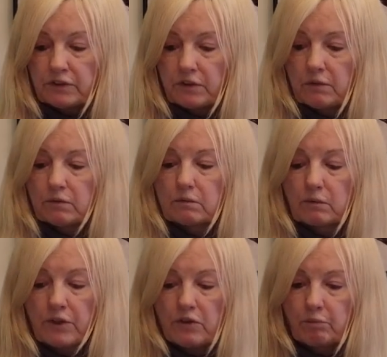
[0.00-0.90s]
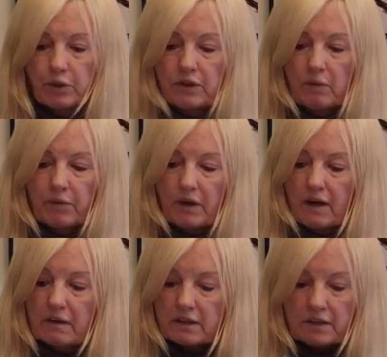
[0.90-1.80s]
So when you're putting a
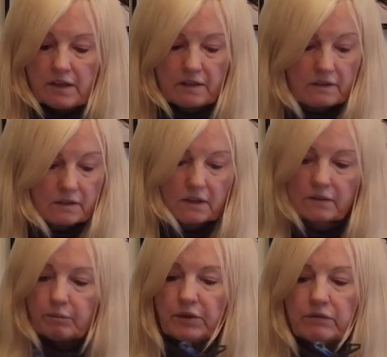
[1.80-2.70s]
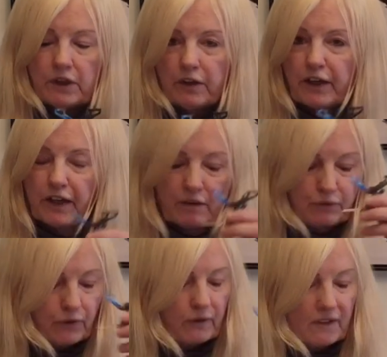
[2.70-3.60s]
pot on here, be very
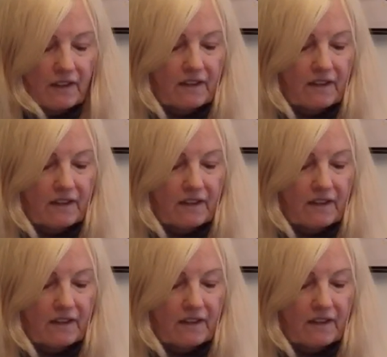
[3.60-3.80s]
careful.